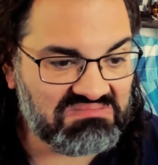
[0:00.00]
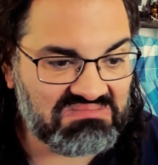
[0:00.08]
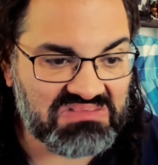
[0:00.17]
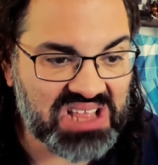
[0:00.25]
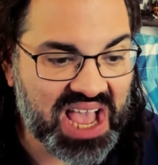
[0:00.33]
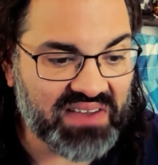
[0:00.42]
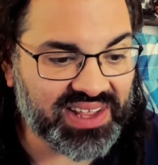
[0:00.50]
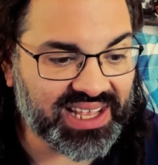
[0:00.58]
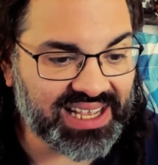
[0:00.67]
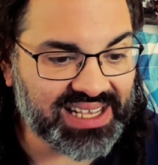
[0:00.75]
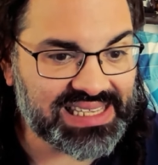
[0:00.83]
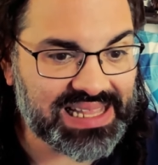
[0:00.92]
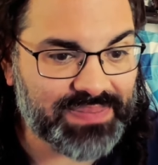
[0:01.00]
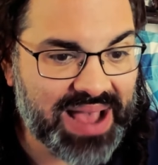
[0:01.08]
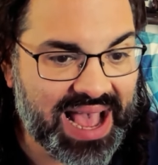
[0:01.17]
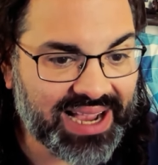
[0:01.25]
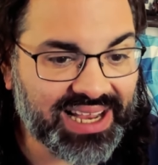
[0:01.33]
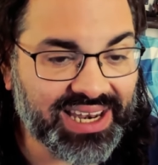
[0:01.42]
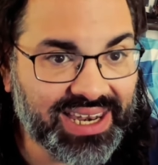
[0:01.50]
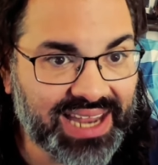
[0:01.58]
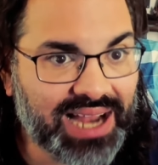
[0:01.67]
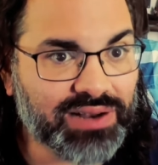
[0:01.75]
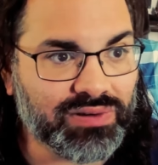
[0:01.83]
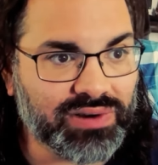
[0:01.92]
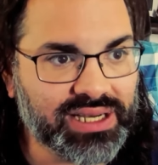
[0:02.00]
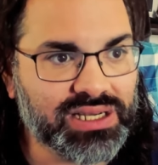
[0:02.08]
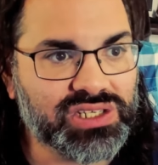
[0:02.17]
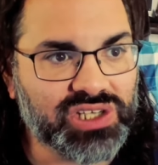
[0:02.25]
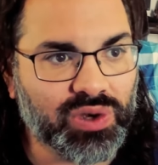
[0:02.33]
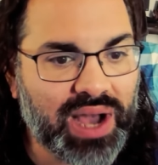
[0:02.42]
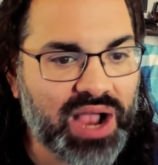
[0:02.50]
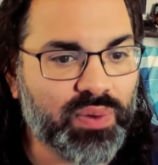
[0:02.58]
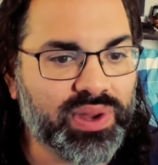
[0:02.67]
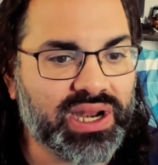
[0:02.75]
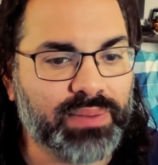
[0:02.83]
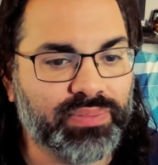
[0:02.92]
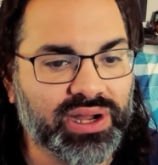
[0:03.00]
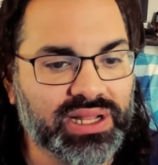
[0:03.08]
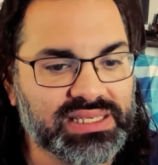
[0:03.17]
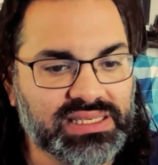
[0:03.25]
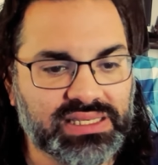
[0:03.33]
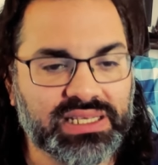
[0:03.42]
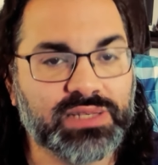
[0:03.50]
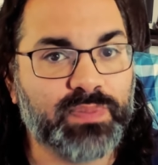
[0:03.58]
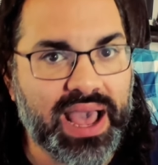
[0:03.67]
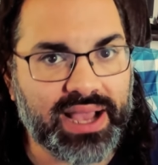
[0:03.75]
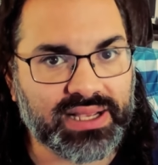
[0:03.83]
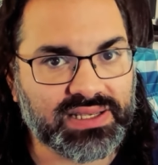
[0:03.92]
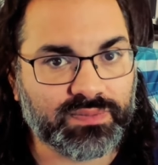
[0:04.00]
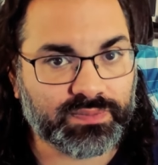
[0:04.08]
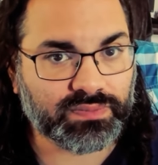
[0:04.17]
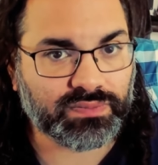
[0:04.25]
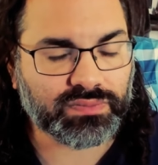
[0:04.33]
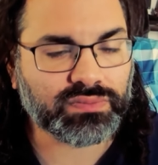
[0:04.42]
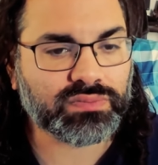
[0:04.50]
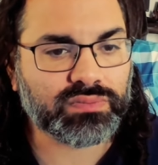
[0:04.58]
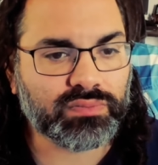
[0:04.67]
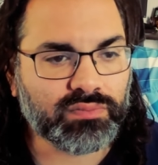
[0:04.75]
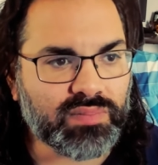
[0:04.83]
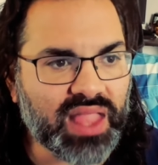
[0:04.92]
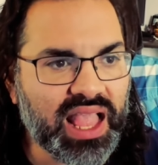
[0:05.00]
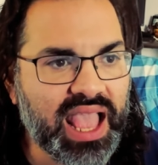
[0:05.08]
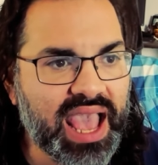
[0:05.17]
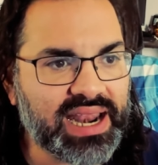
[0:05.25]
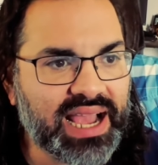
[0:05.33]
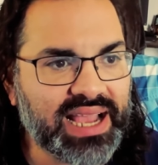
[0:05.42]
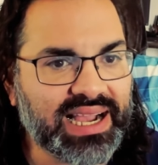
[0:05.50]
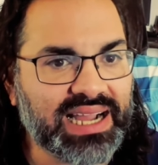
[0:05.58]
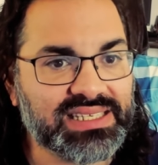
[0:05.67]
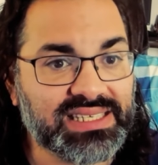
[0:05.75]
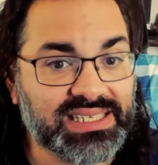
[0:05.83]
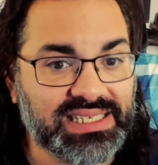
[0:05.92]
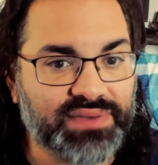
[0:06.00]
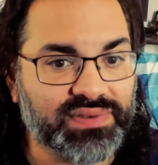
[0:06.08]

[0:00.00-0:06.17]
Everything else in the pack, not great. So I went and I bought 6 packs. And I got 7